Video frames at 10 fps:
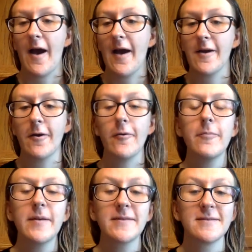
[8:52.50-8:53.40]
I
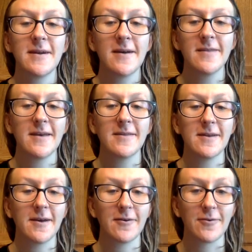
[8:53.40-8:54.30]
hope it's not that
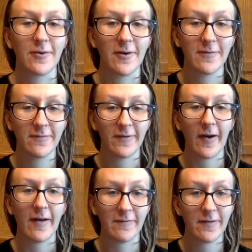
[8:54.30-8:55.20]
they are gone
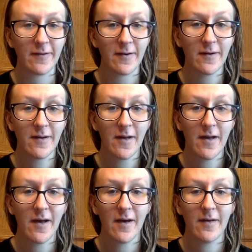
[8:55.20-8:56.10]
forever.
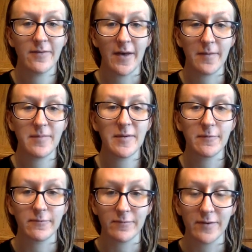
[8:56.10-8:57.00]
That would be
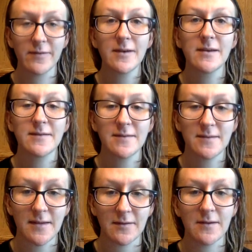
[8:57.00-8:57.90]
a really
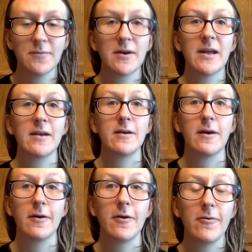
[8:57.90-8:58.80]
silly way to
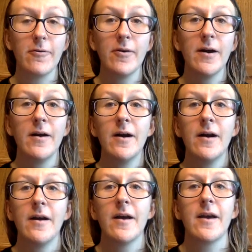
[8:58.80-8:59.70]
go,
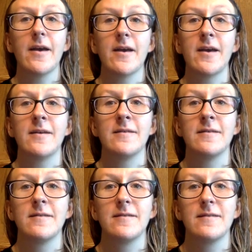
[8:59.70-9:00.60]

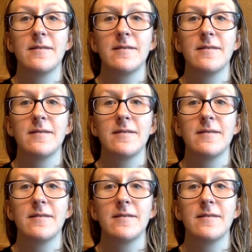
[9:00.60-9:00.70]
and